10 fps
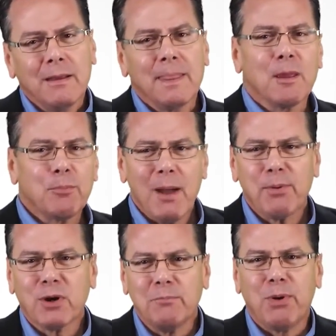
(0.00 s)
The proper
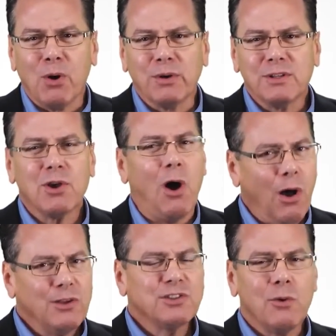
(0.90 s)
components
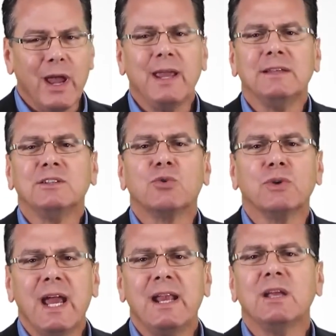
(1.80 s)
also aid in
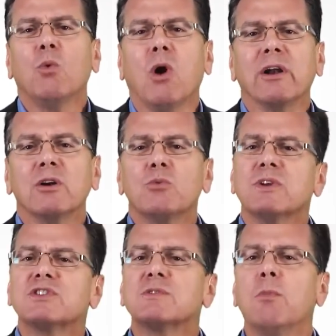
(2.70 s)
creating water
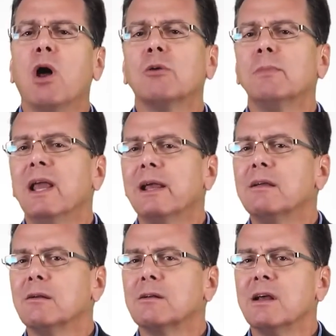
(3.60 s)
with smaller
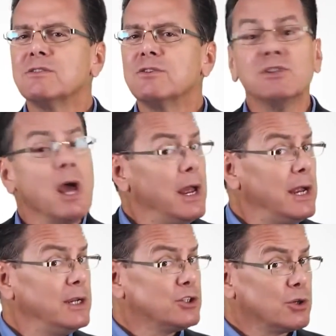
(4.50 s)
molecular clusters,
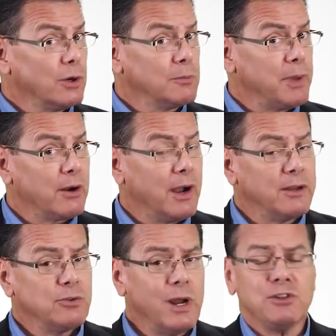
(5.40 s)
ensuring better
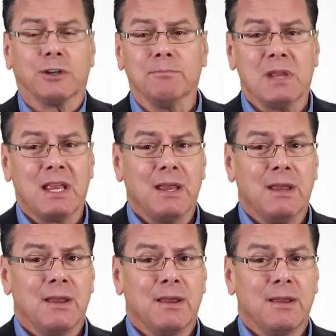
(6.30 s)
hydration.
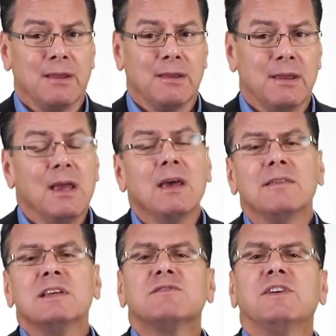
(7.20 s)

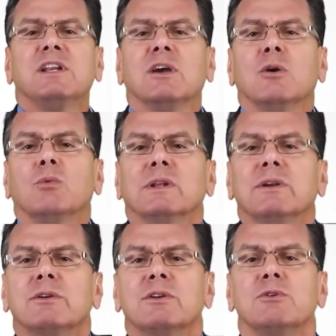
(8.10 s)
This video will
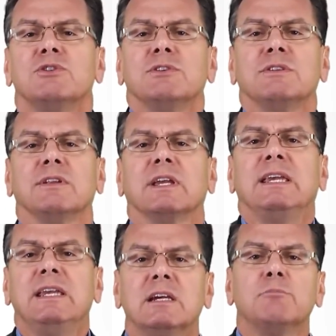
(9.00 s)
introduce you to the
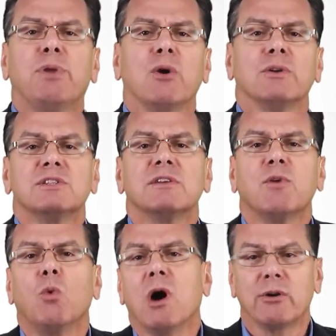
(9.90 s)
key components of a
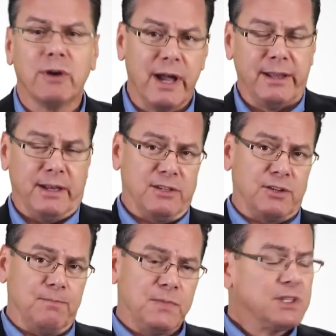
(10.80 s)
water
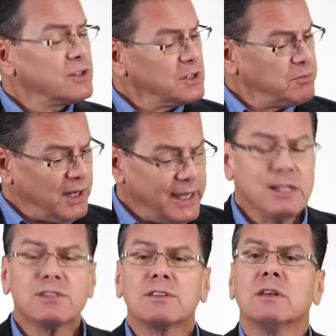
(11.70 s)
ionizer, such as
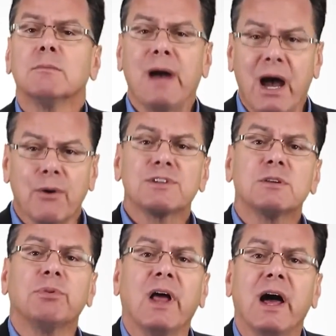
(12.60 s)
plates, power
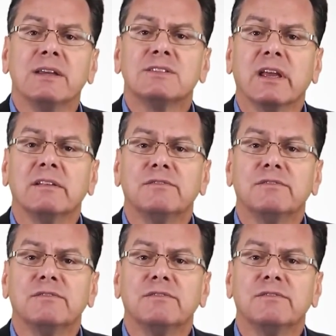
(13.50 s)
supplies, and